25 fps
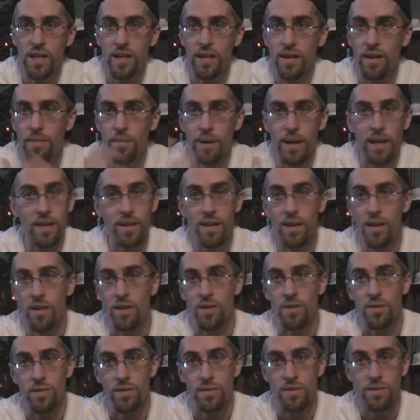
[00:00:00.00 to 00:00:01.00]
I know my
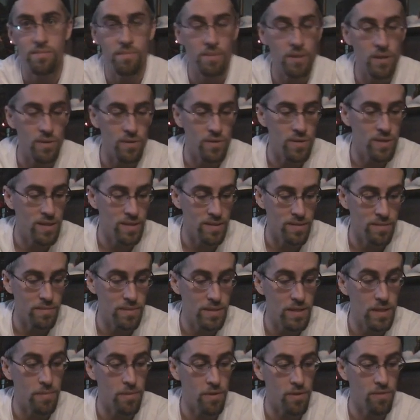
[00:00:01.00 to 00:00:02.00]
Eagles lose in
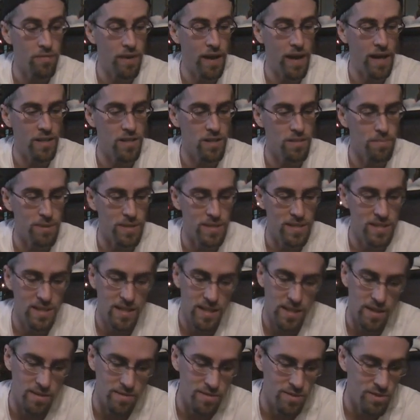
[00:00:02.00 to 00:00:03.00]
similar fashion, but
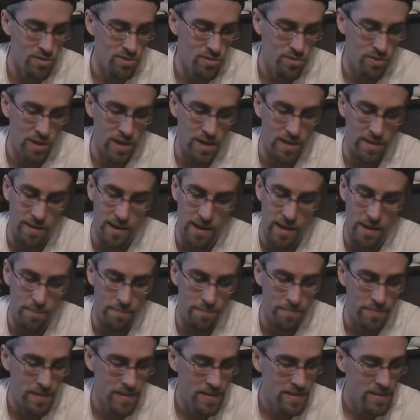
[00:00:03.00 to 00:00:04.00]
still, Detroit.
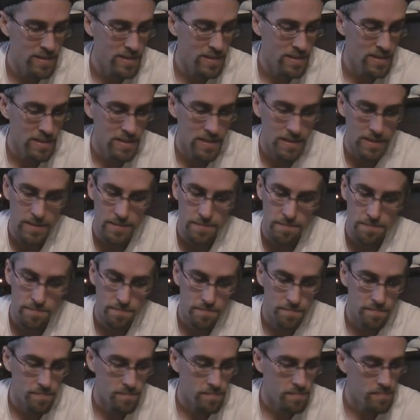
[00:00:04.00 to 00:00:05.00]

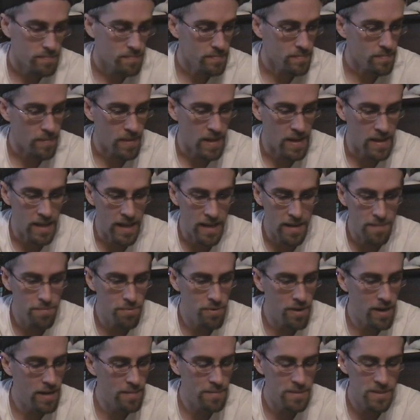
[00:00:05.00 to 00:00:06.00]
A lot of
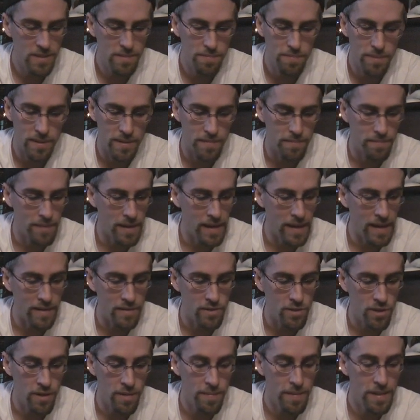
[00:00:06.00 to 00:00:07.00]
promise, but
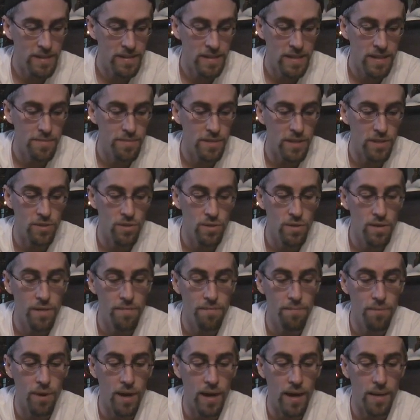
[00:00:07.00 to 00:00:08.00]
man, talk about teams that do
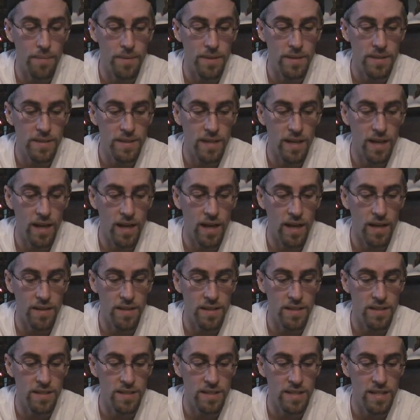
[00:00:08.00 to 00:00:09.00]
have promise.
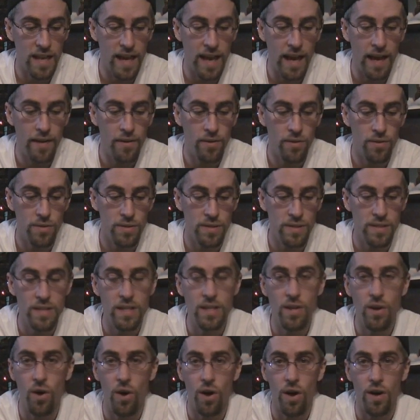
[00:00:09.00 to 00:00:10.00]
The Seattle
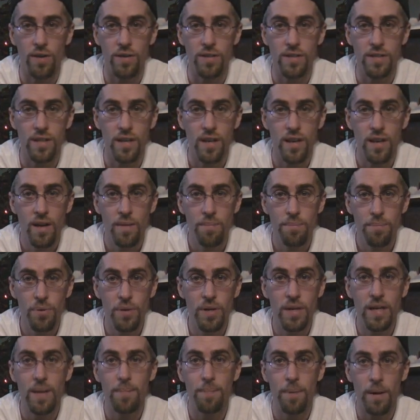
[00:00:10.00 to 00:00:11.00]
Seahawks
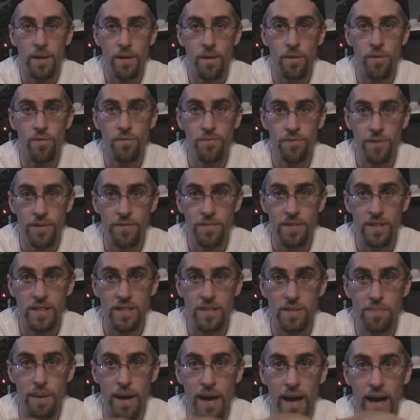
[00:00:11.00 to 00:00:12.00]
putting up another 50
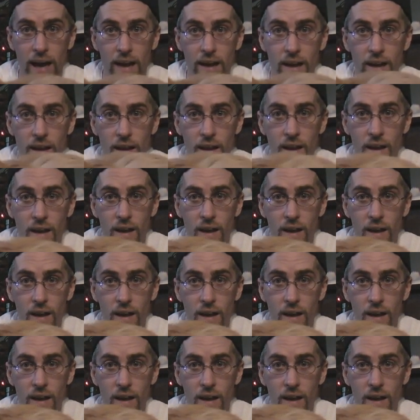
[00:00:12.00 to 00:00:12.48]
spot.